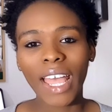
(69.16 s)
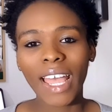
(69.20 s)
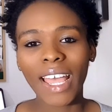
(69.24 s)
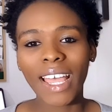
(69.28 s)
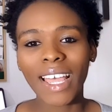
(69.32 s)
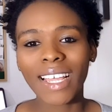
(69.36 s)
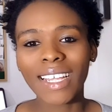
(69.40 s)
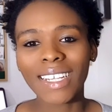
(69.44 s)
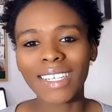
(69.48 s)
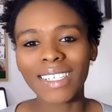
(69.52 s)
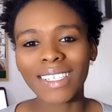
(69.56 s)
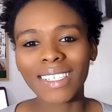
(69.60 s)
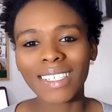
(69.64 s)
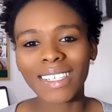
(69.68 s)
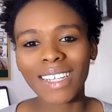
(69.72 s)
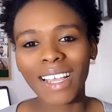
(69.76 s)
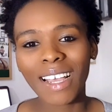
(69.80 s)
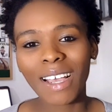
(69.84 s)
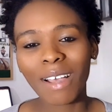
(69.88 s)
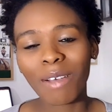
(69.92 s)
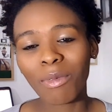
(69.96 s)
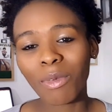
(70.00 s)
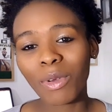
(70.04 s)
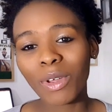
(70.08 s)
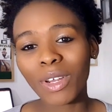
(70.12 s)
and
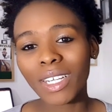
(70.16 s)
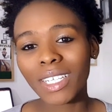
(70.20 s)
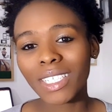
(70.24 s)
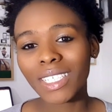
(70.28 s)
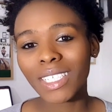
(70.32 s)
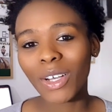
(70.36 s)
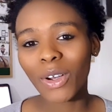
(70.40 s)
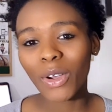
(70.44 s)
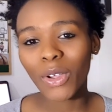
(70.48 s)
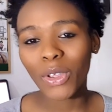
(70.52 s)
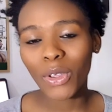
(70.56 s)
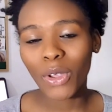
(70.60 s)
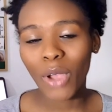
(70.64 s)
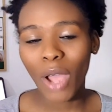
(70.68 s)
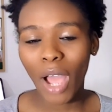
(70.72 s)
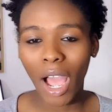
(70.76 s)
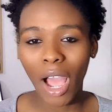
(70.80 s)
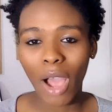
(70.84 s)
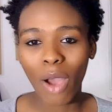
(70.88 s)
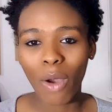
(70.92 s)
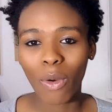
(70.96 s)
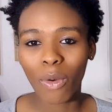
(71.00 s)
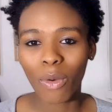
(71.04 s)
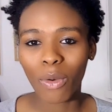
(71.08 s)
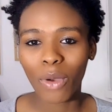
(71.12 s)
I'm going to tell you
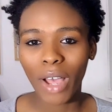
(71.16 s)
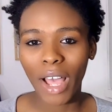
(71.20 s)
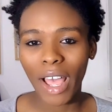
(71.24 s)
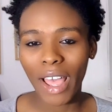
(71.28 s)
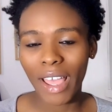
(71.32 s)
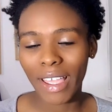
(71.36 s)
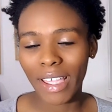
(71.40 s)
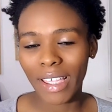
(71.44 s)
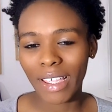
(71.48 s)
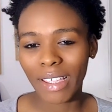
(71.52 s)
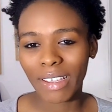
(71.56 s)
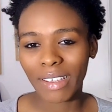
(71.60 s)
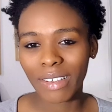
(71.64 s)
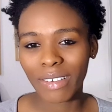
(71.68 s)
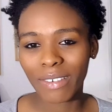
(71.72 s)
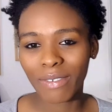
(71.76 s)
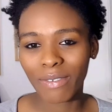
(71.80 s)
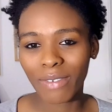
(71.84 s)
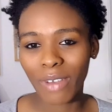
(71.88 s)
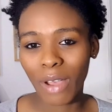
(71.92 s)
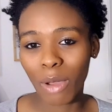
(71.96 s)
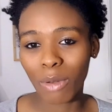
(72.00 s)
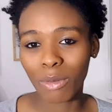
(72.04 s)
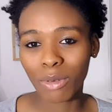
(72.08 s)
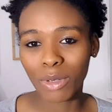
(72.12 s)
how I
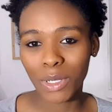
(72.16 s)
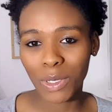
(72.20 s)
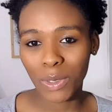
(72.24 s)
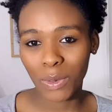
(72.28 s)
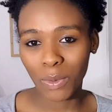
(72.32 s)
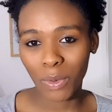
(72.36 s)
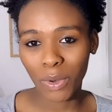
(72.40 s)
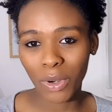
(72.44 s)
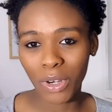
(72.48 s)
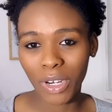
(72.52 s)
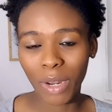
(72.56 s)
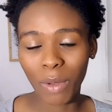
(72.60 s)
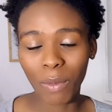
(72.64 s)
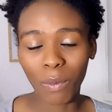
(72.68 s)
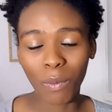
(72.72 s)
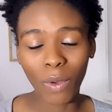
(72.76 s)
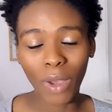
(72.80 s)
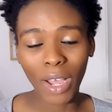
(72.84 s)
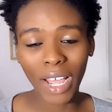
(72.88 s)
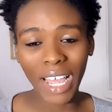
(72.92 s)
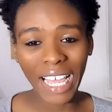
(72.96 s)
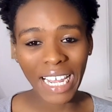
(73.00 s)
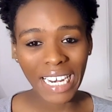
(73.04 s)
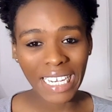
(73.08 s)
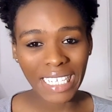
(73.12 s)
found this word and
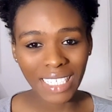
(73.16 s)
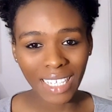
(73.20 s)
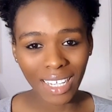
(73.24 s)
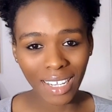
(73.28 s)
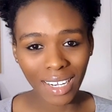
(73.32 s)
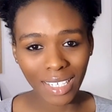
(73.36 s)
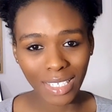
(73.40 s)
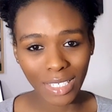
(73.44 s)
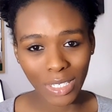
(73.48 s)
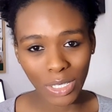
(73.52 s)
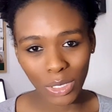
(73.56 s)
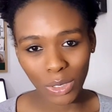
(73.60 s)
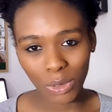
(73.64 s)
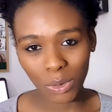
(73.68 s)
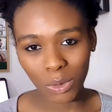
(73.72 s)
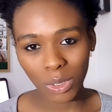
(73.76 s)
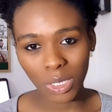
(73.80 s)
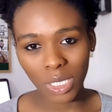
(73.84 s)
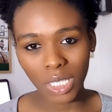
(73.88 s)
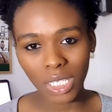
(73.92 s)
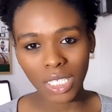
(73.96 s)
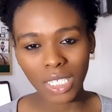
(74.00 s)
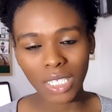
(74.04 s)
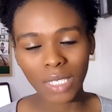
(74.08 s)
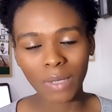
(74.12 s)
why I decided to
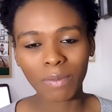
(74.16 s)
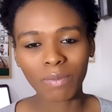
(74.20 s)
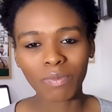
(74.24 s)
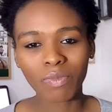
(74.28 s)
use it.